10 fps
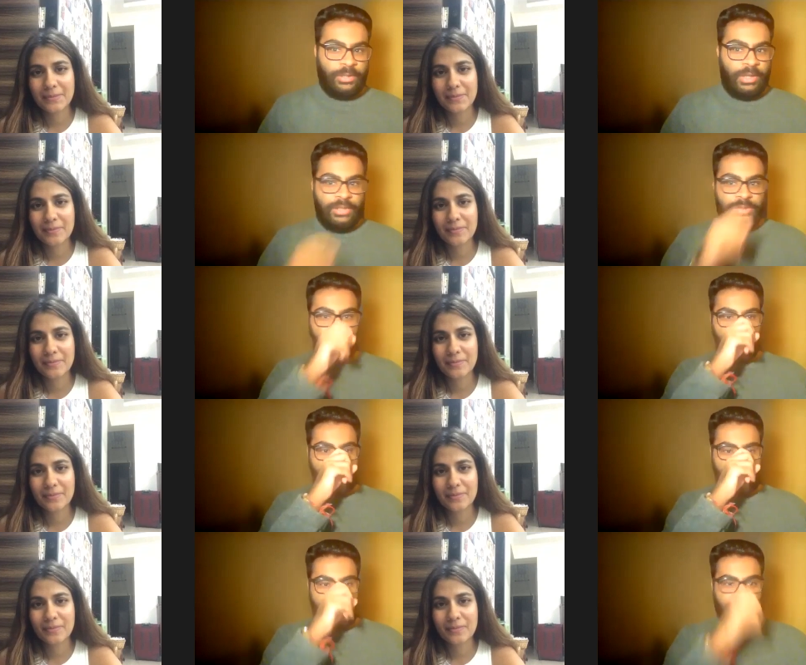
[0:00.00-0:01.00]
Speaker 1: I think, for so
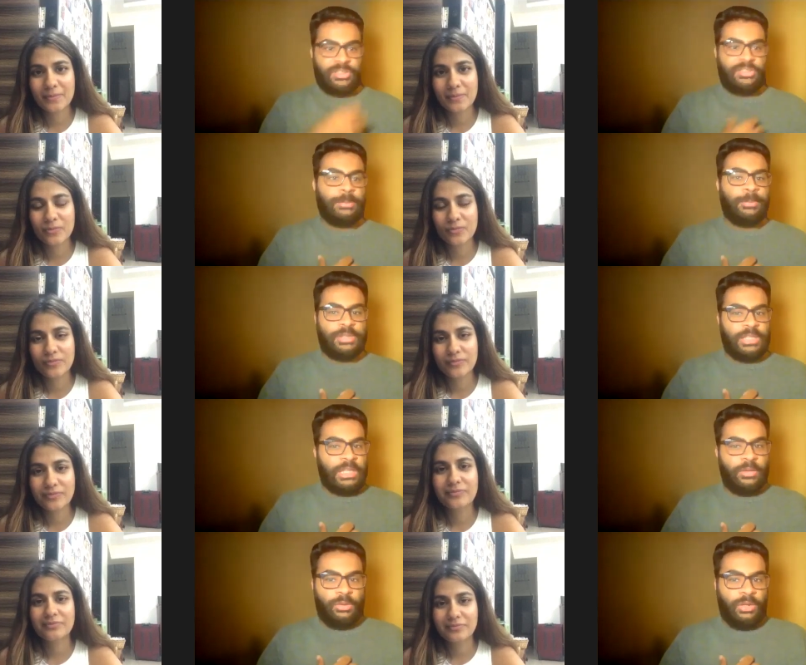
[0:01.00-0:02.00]
many times. Like, see, Prateek
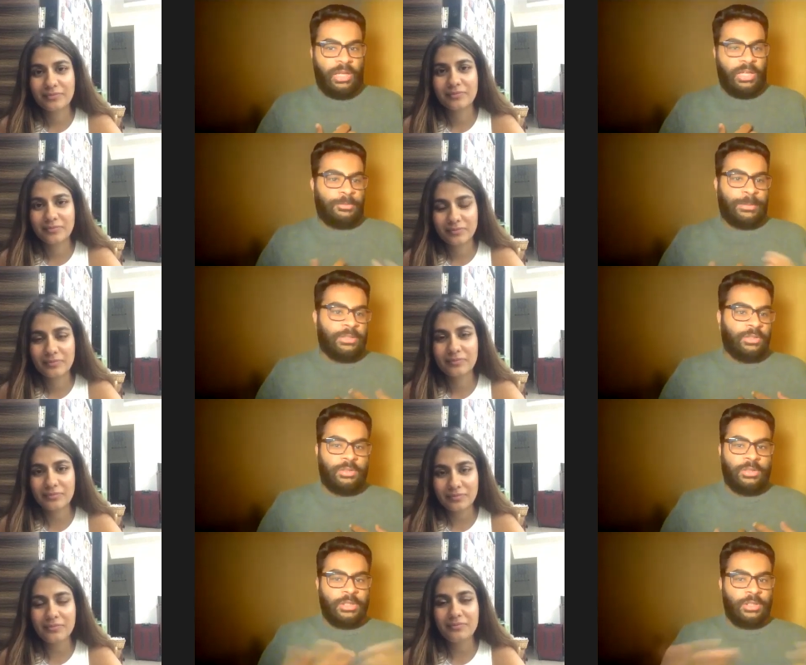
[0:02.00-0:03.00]
uh, has been a,
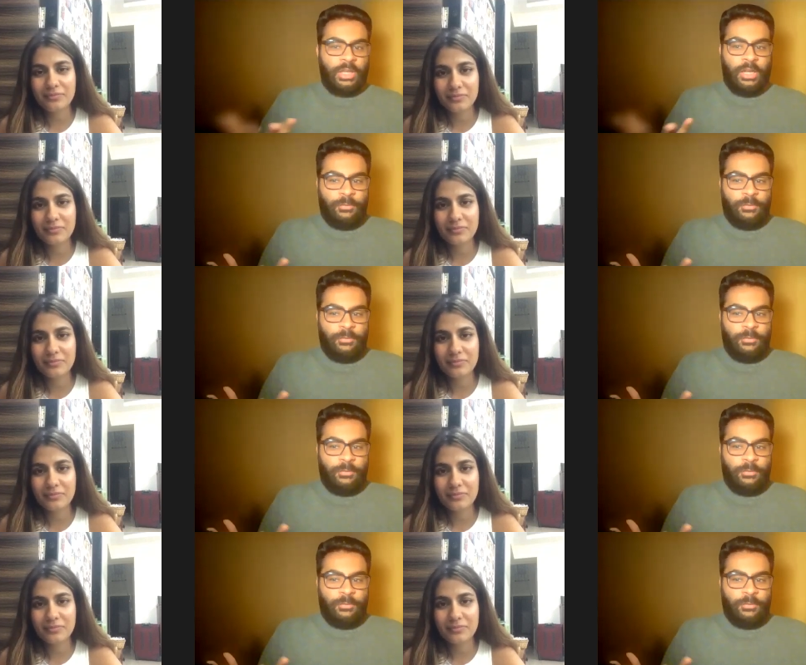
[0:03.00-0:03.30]
a